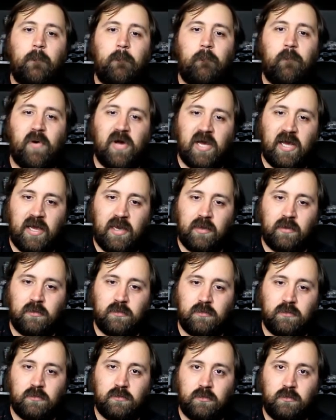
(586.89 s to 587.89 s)
But
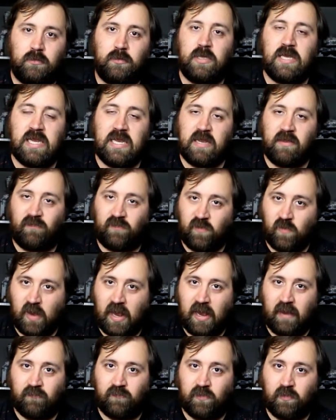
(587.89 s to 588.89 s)
if you
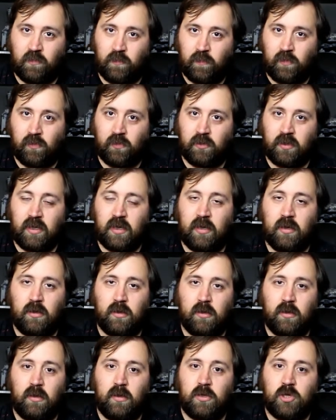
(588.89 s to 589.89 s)
have the ability,
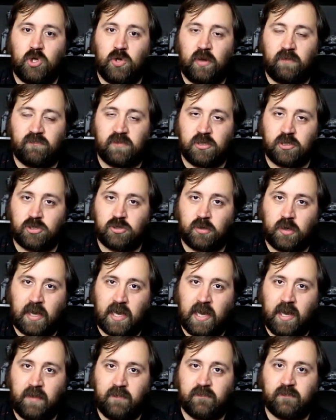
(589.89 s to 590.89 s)
you have the
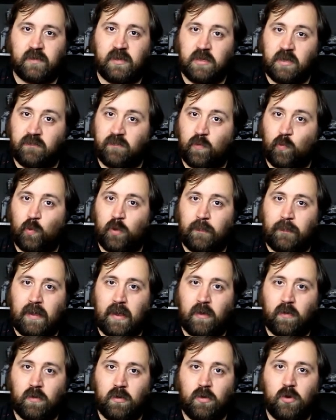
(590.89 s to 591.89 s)
drive, and you have the
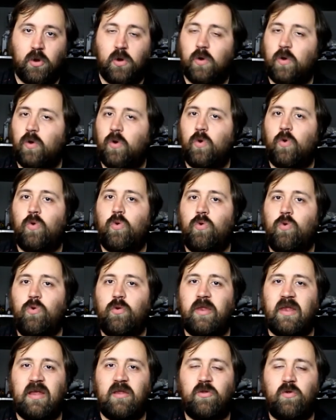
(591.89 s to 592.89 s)
willpower, who
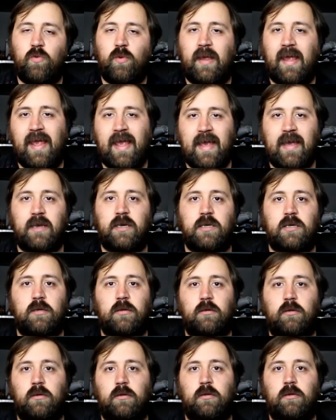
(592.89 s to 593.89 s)
says you can't?
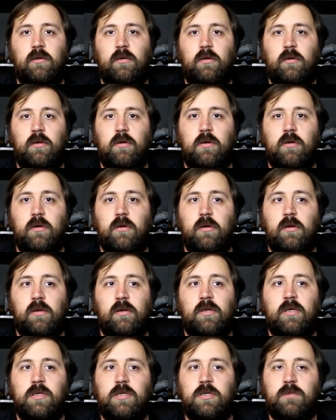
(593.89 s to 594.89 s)

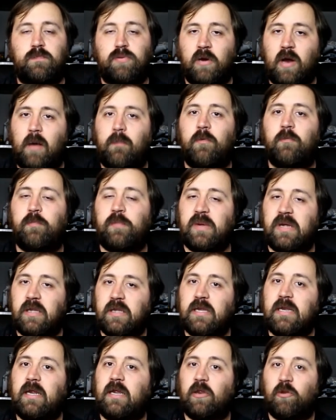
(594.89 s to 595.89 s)
The
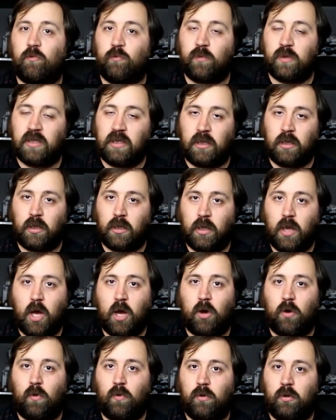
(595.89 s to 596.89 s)
probability is really
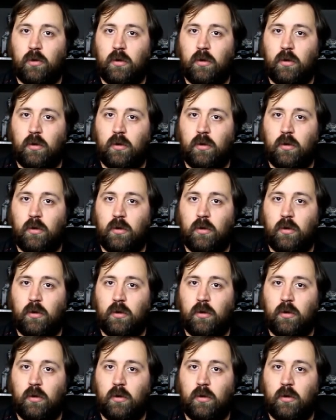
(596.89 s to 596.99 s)
low.